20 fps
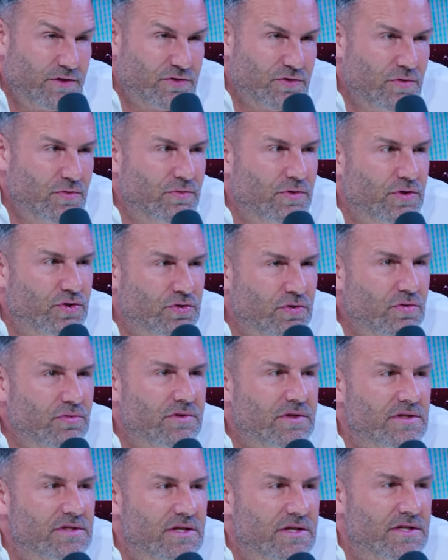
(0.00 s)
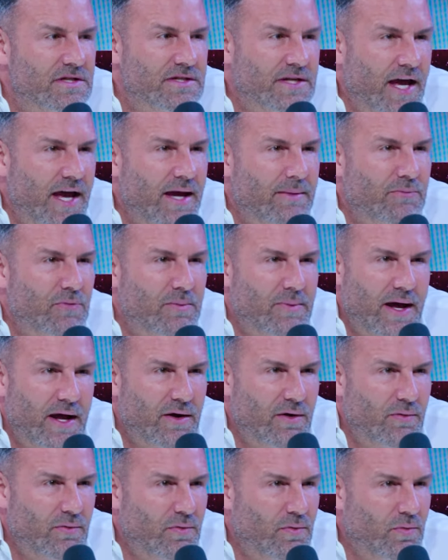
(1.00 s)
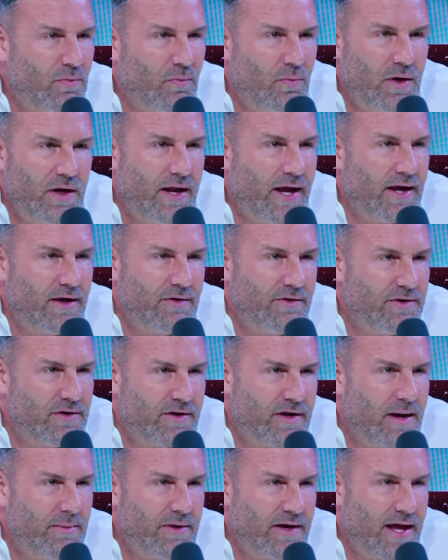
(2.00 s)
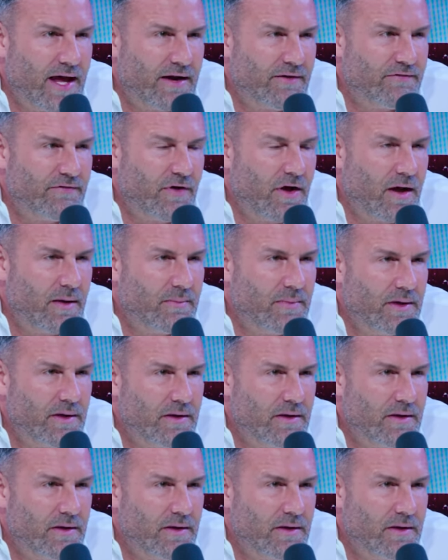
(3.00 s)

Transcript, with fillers: the truth. The truth is the same no matter what angle you're coming at it from.